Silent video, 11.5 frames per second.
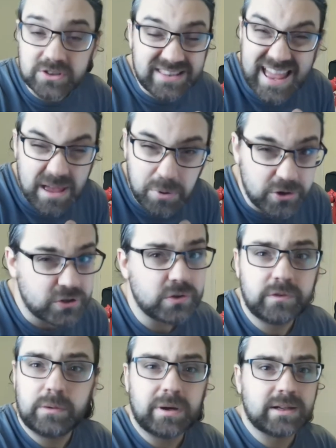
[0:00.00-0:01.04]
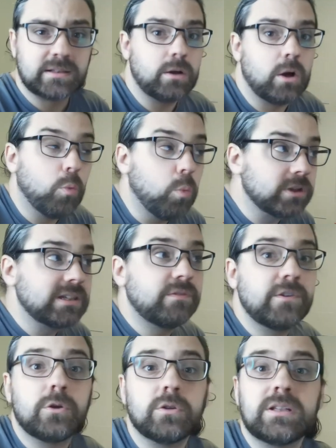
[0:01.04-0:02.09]
do their personal feedback say? Uh, what
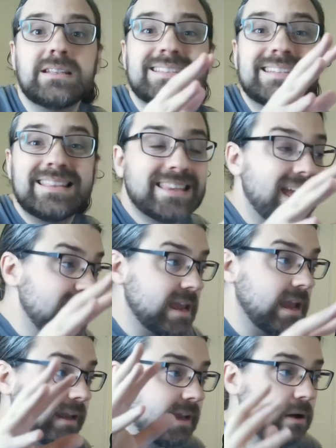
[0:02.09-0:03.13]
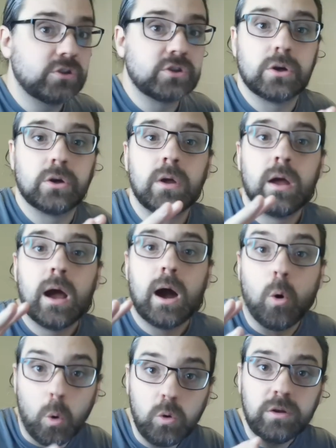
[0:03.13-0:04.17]
difficulties did they encounter?
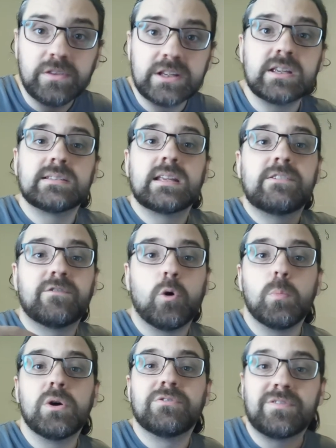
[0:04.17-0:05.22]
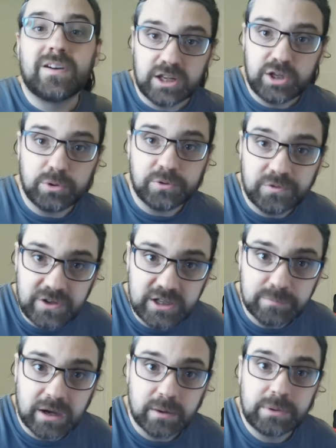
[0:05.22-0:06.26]
All of this is a form of valuable
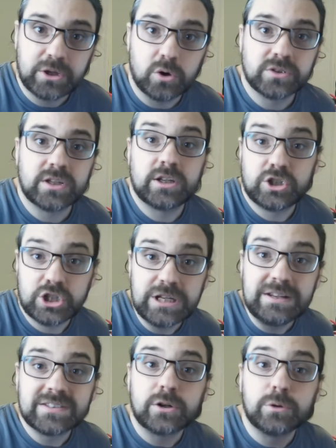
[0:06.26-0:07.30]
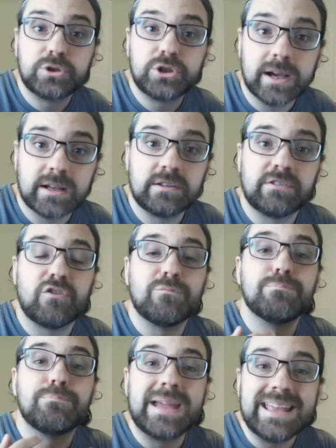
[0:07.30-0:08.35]
feedback because it achieves that objective of
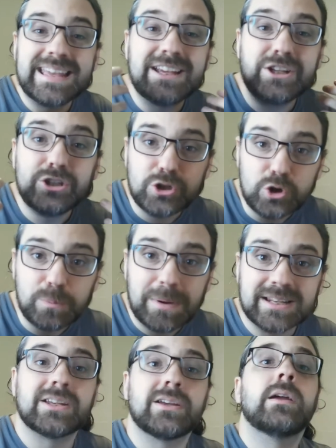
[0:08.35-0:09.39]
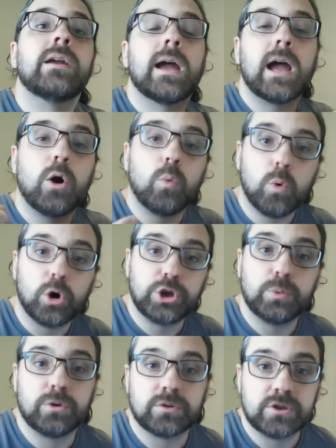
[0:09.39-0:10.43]
making you better at what
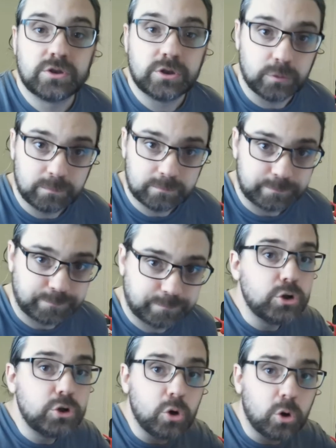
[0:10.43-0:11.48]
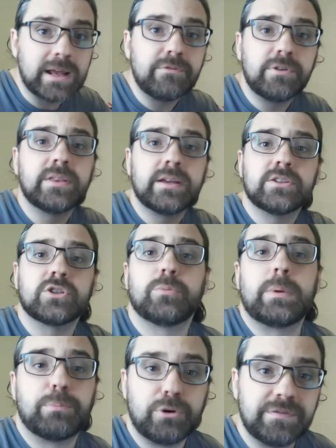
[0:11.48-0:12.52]
you want to do. Not everything is going
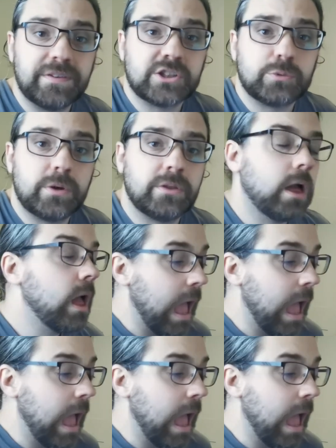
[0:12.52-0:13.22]
to be prefixed with,